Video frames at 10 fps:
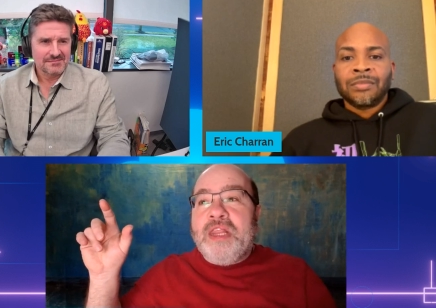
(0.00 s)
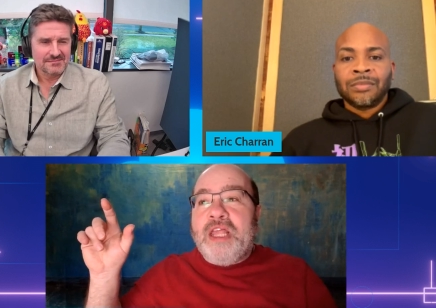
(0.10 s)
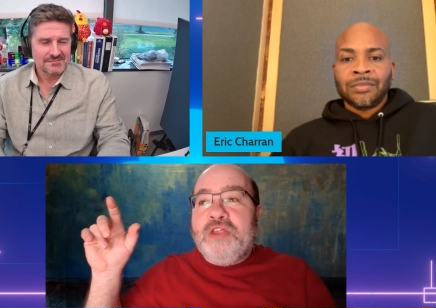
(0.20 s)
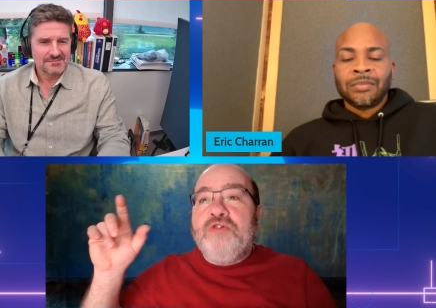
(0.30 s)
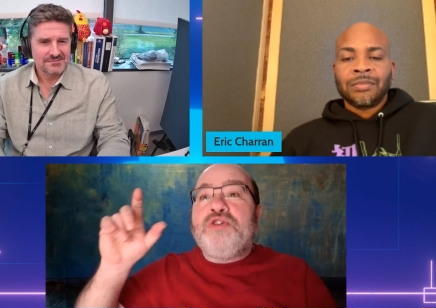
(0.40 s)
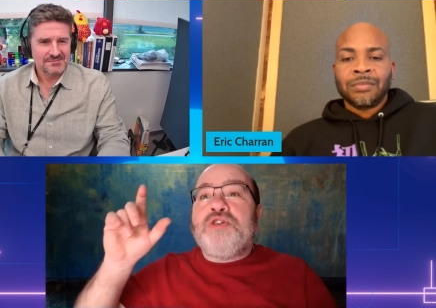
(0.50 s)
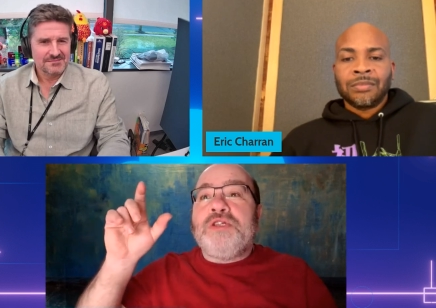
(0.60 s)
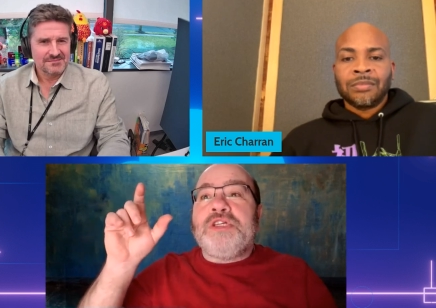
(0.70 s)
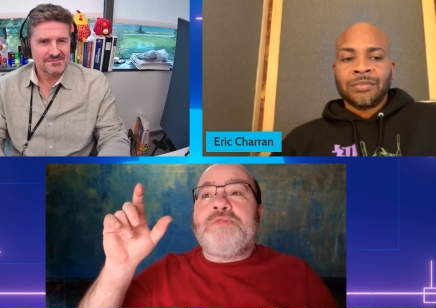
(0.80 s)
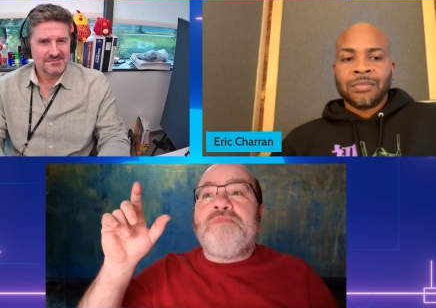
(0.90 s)
Speaker 1: that you should
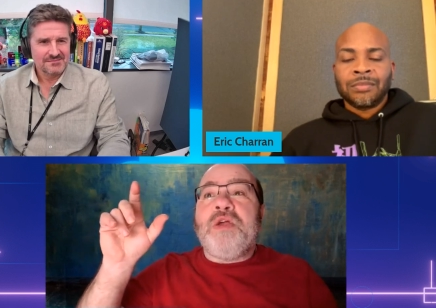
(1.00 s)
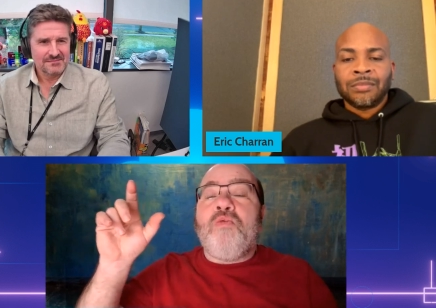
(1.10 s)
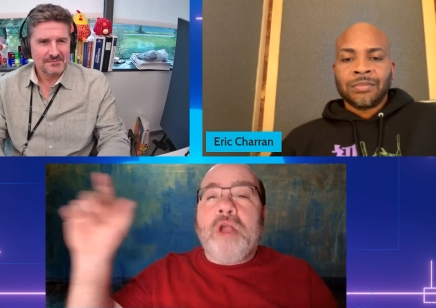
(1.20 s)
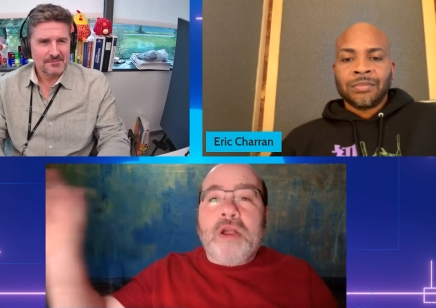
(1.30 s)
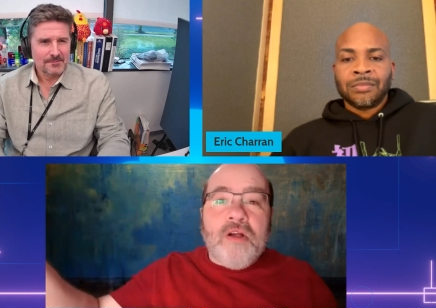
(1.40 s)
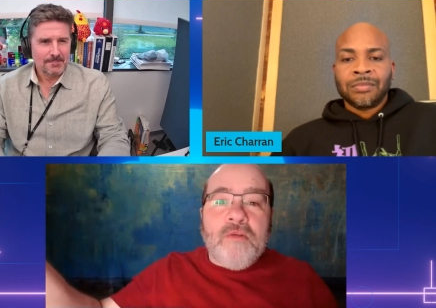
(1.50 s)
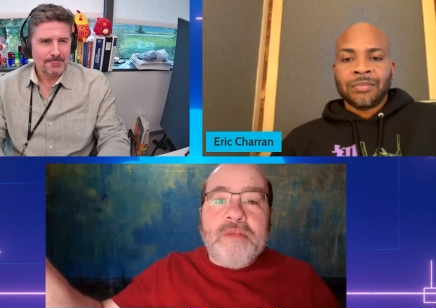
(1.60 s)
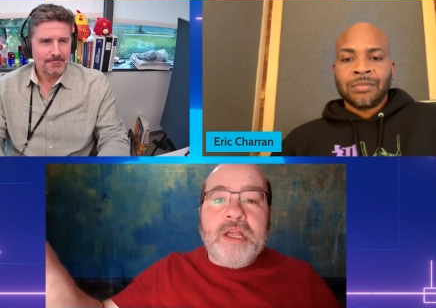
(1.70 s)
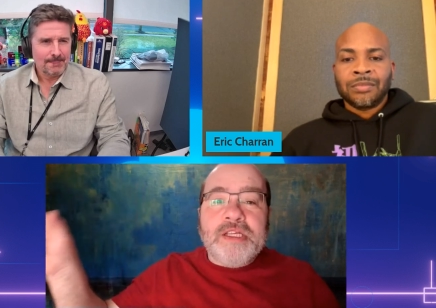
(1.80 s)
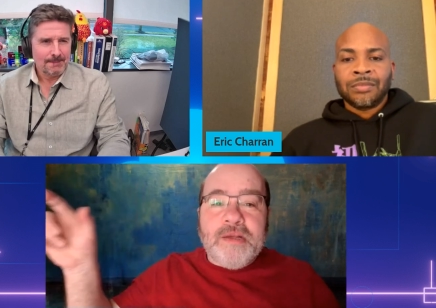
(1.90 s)
just be aware of because